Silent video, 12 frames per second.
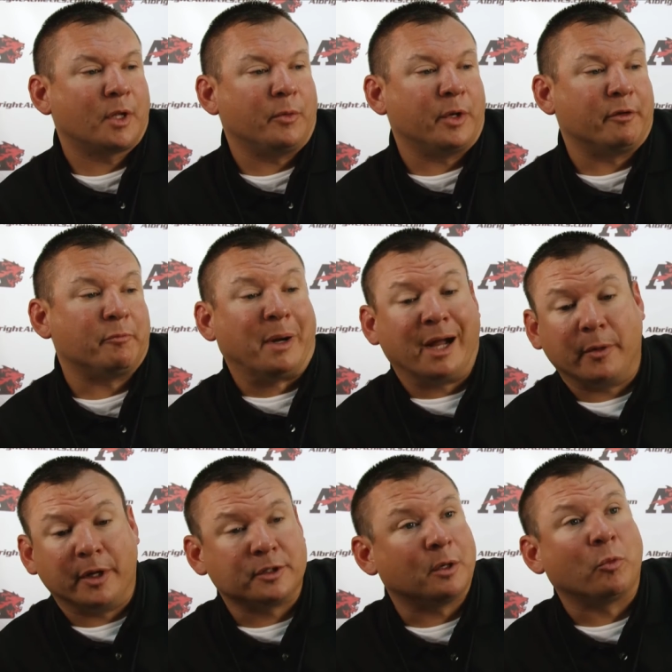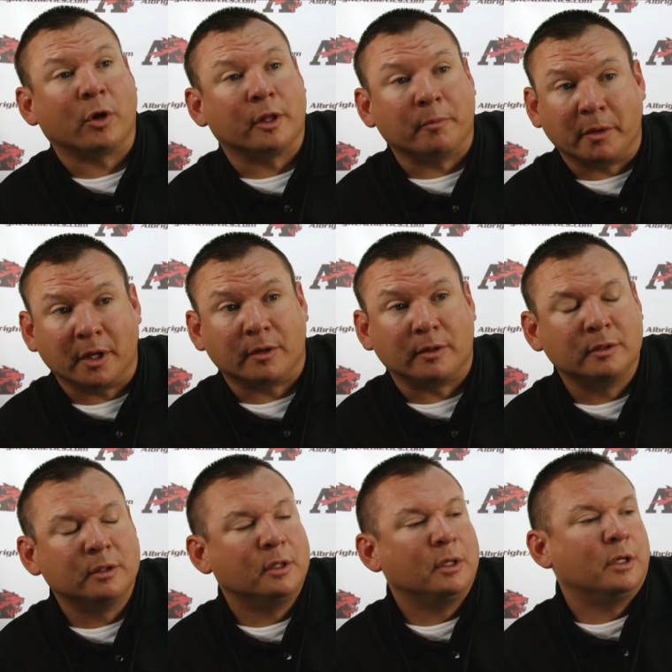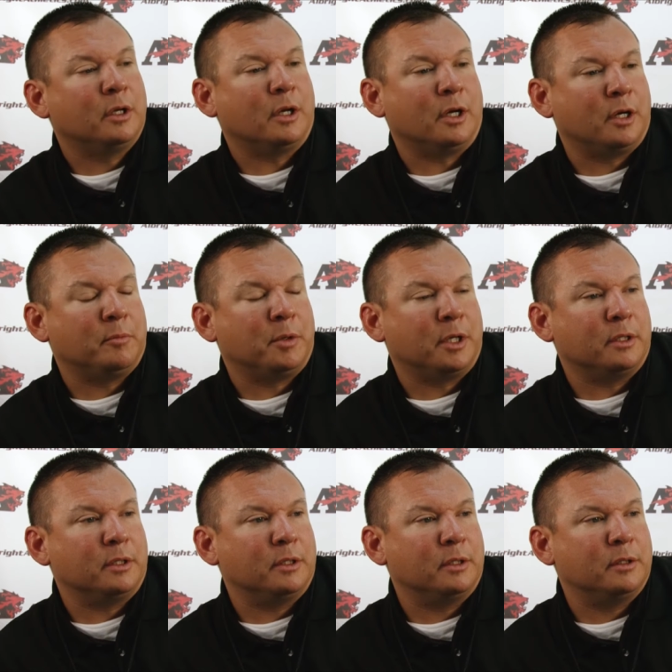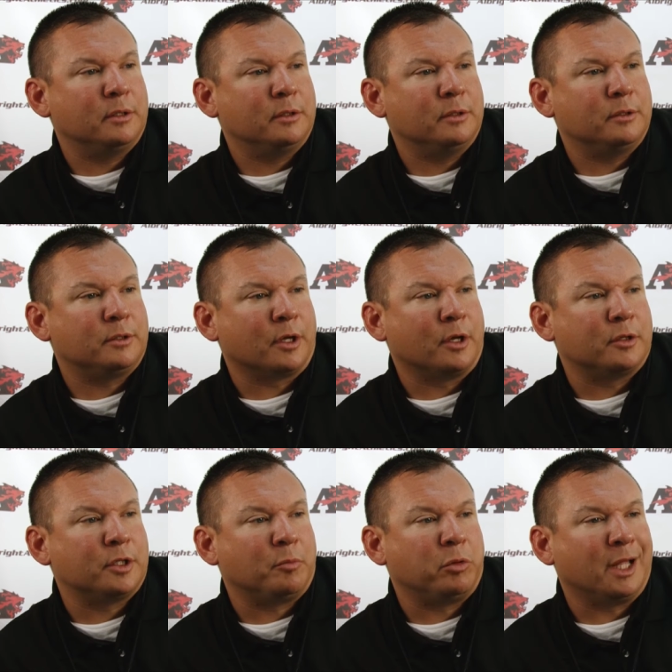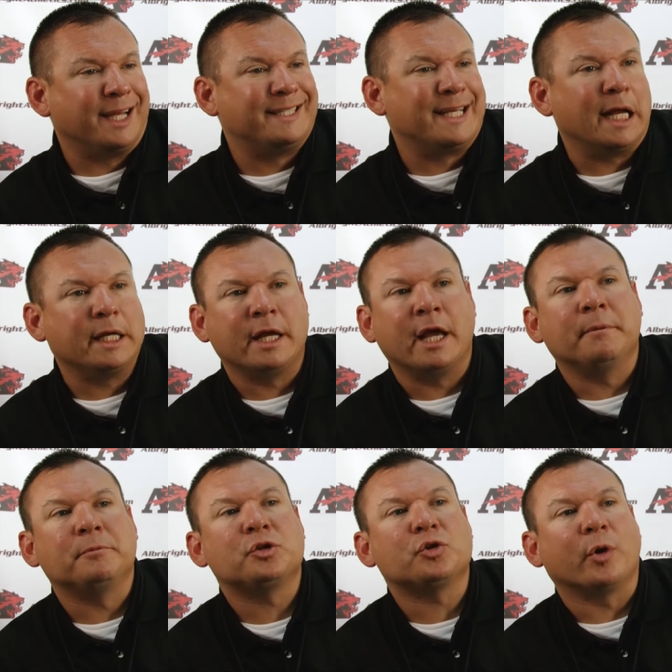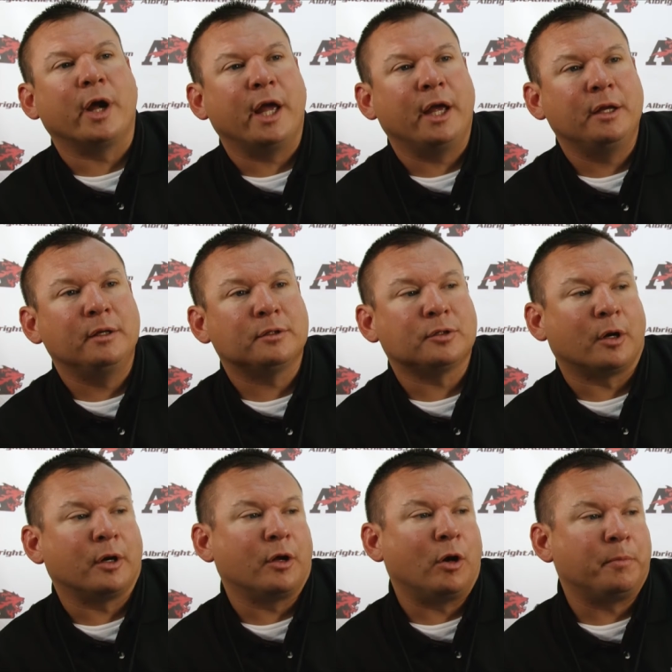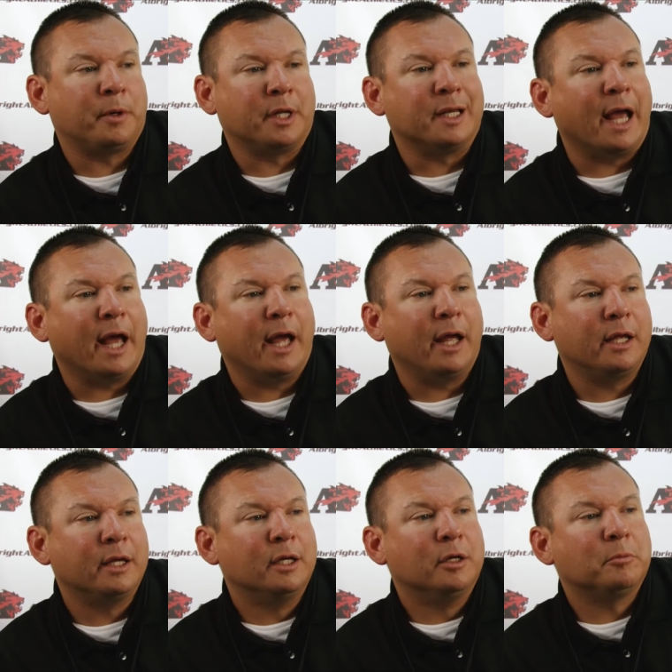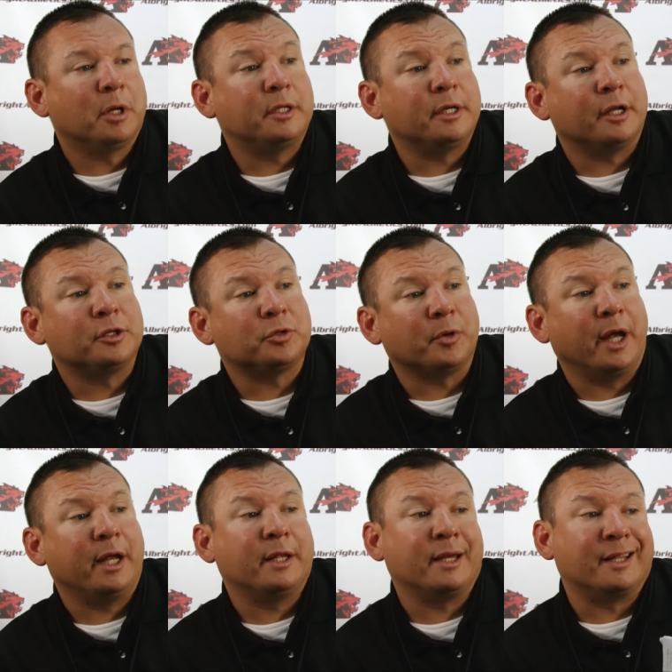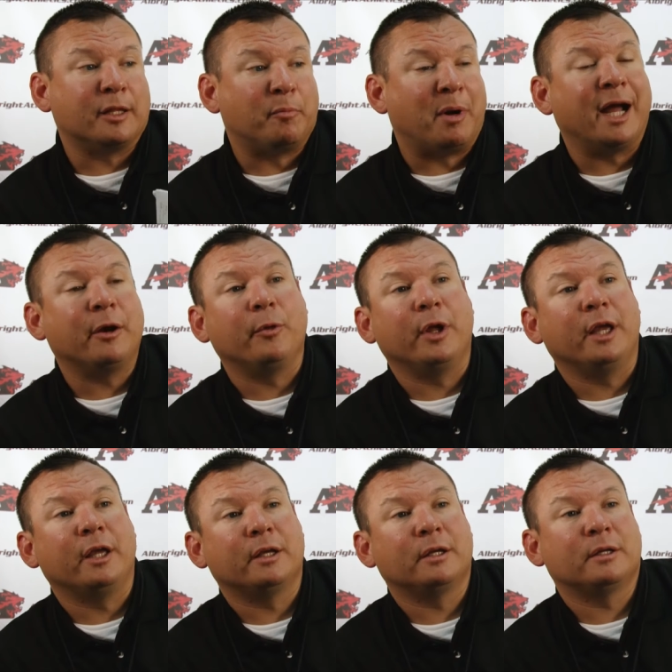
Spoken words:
we didn't have a bye week somewhere in the middle, but to play 10 games straight, starting opening day, play 10 straight, and then get the bye week